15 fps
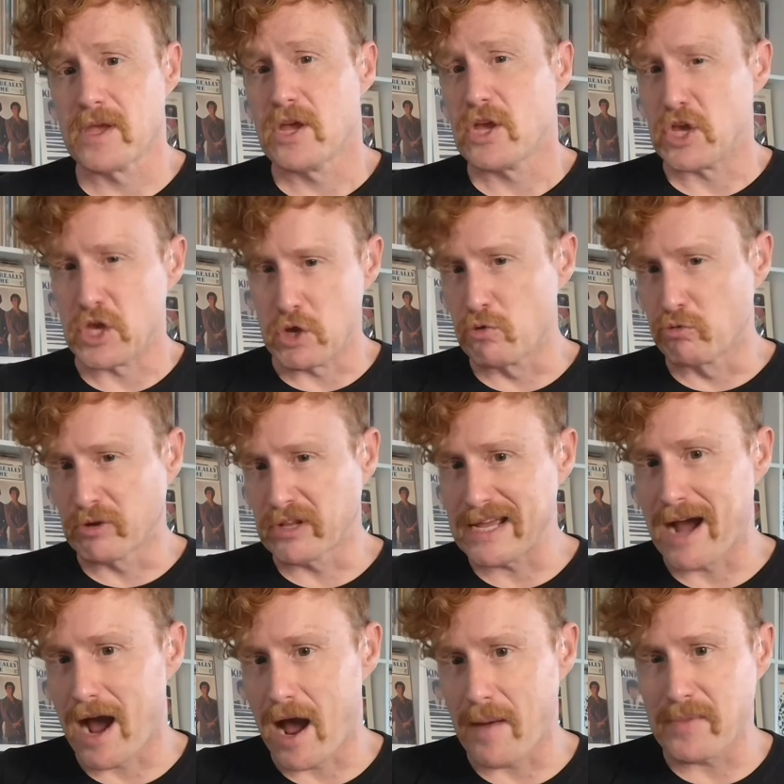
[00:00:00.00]
You Really
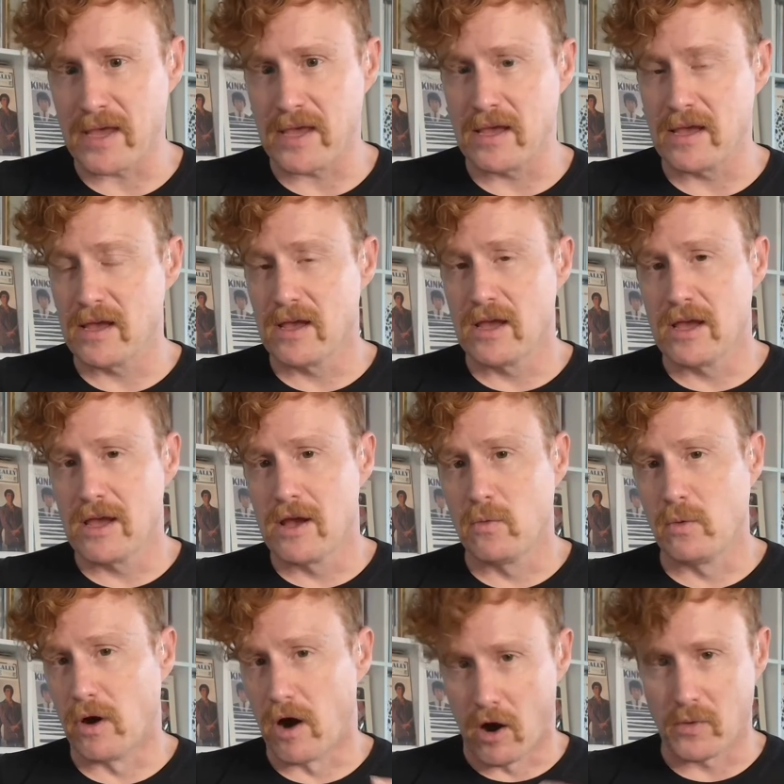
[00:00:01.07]
Got Me will
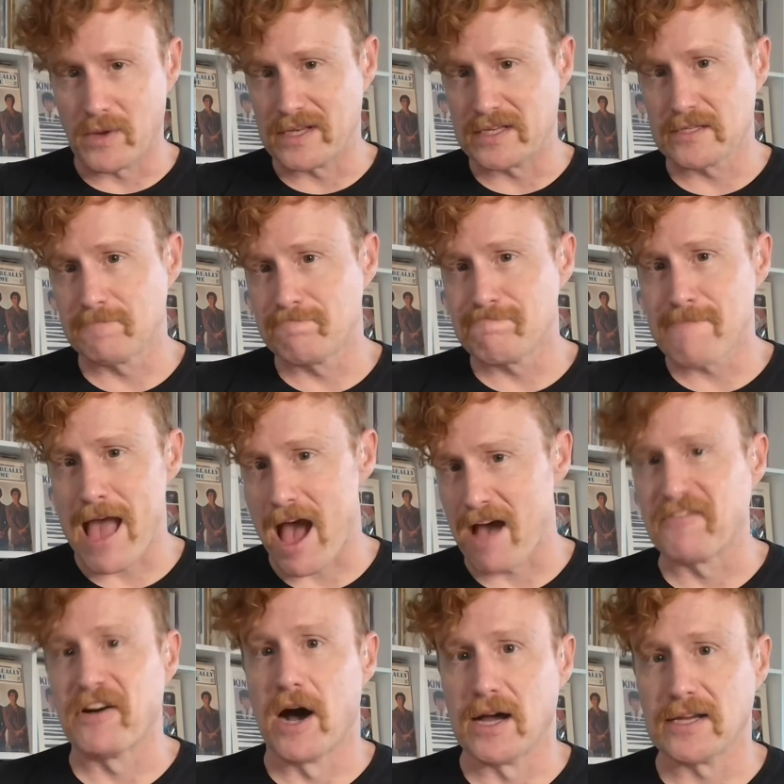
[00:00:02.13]
always have
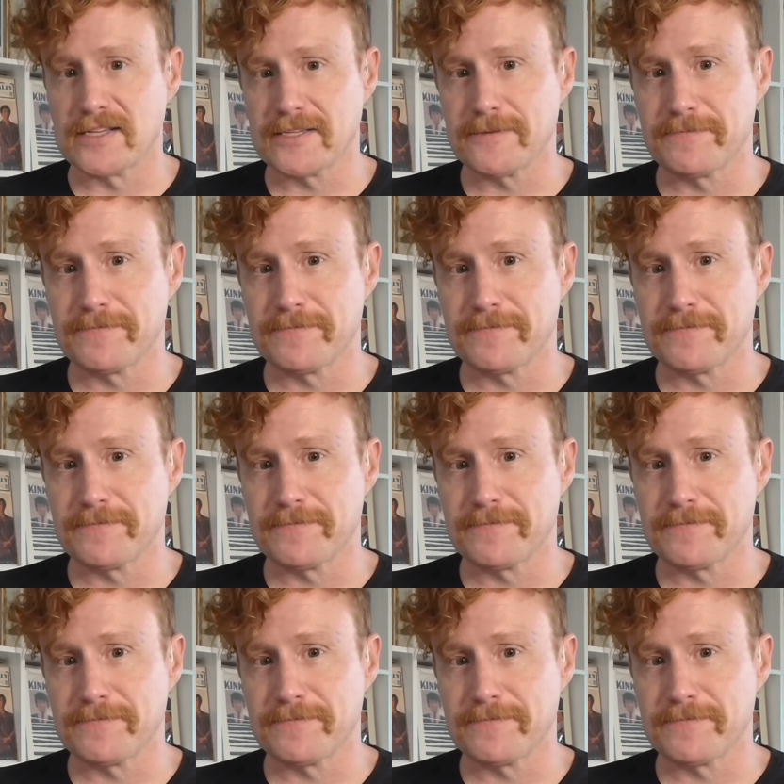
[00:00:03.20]
us.